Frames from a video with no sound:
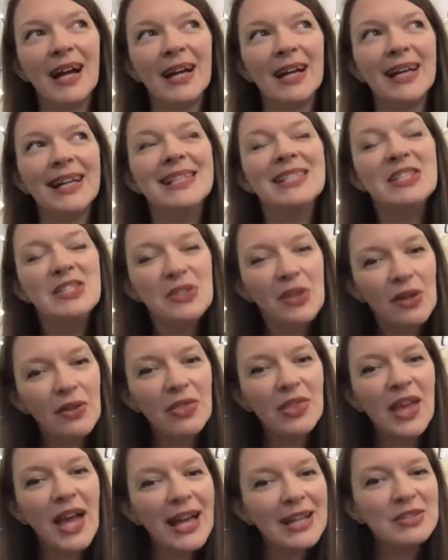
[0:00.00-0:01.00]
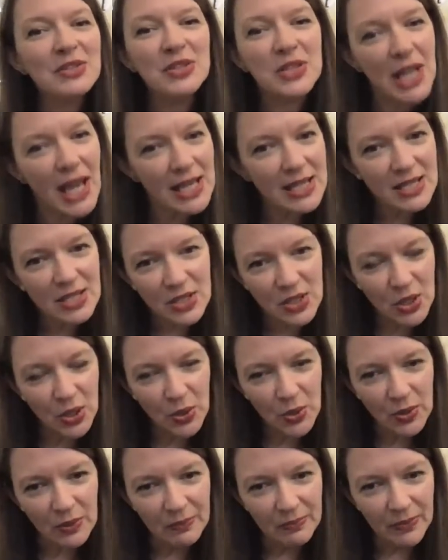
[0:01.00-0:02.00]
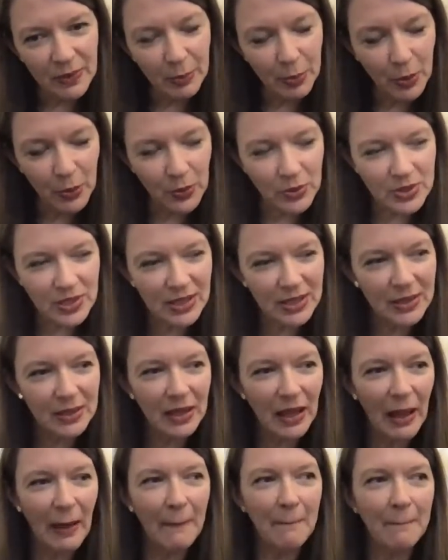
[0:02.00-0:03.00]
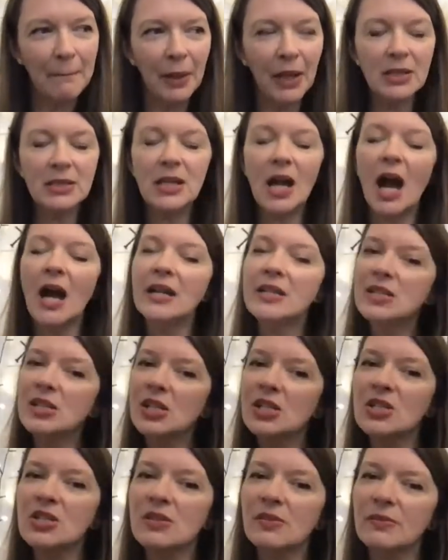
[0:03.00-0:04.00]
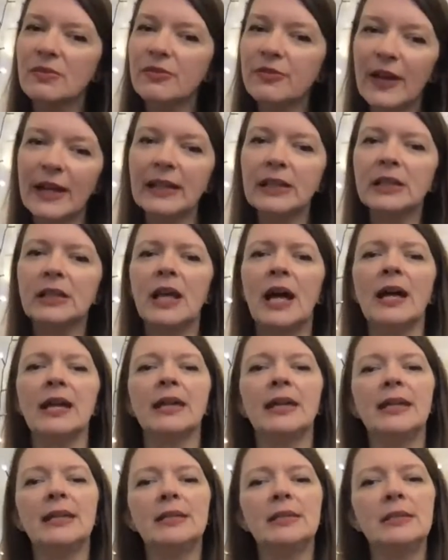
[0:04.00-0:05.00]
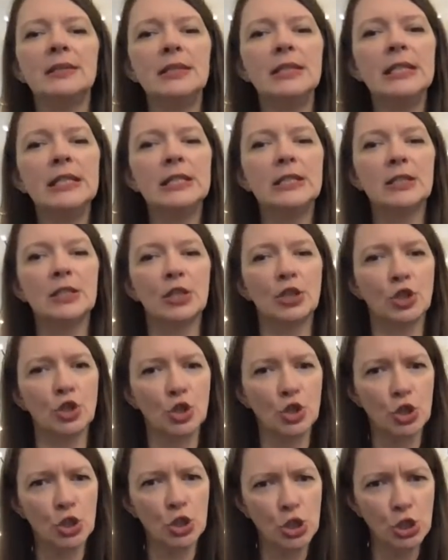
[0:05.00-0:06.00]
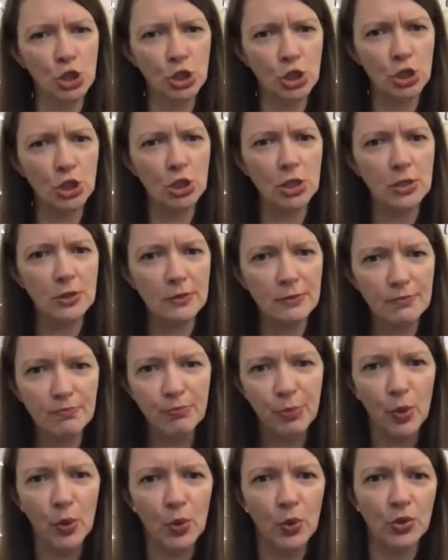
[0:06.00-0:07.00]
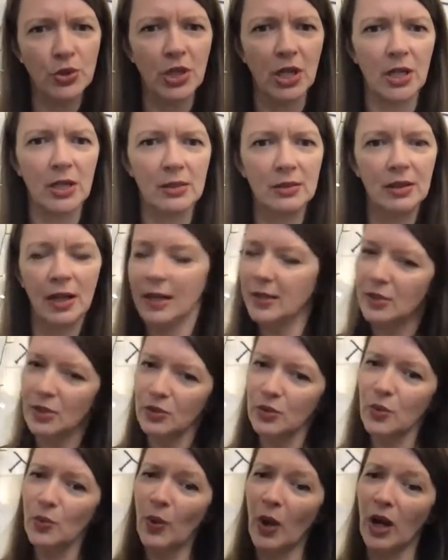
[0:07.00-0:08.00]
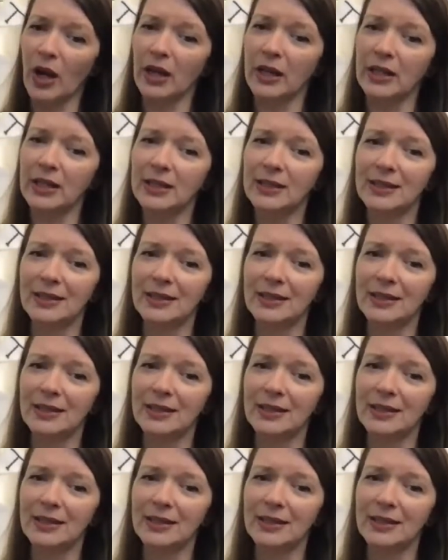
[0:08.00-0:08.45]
not there to test you, the border, but I just felt like it needed a good border. I don't know why,